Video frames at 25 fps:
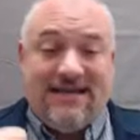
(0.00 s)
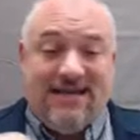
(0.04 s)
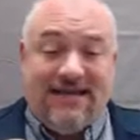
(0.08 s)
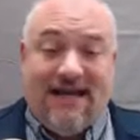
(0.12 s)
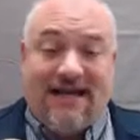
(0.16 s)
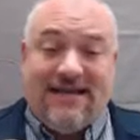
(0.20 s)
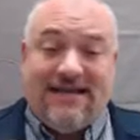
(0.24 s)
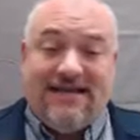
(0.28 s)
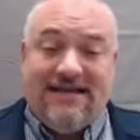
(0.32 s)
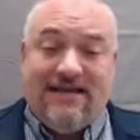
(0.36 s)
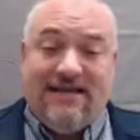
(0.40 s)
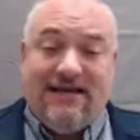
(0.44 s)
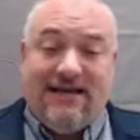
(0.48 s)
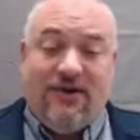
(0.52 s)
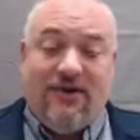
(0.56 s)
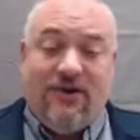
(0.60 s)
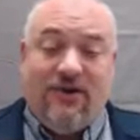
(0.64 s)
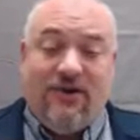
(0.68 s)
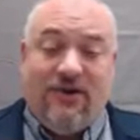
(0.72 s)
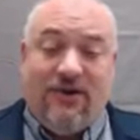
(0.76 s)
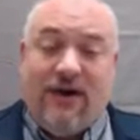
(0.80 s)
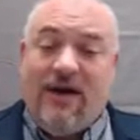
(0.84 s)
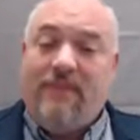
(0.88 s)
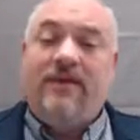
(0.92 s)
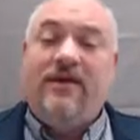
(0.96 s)
a lot to get it to
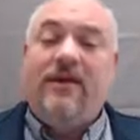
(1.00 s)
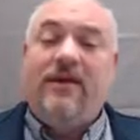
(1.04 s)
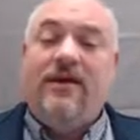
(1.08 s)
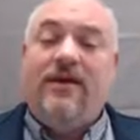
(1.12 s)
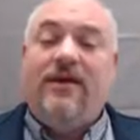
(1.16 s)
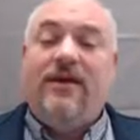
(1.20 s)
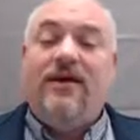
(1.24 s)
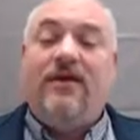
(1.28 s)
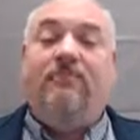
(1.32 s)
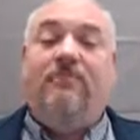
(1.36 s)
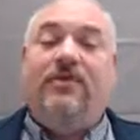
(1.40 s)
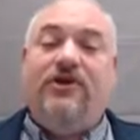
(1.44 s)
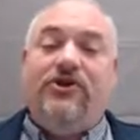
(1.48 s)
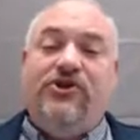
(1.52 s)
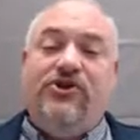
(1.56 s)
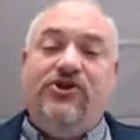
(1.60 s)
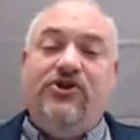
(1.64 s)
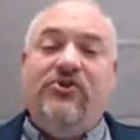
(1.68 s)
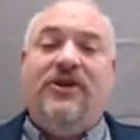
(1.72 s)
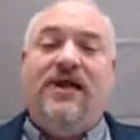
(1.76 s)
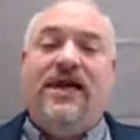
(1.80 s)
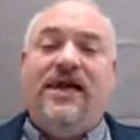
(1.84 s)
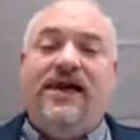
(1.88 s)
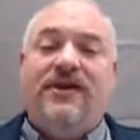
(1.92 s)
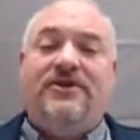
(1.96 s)
go up, but
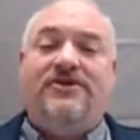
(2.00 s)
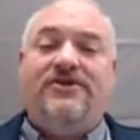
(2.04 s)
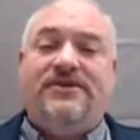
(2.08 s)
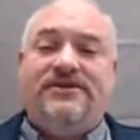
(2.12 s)
you can't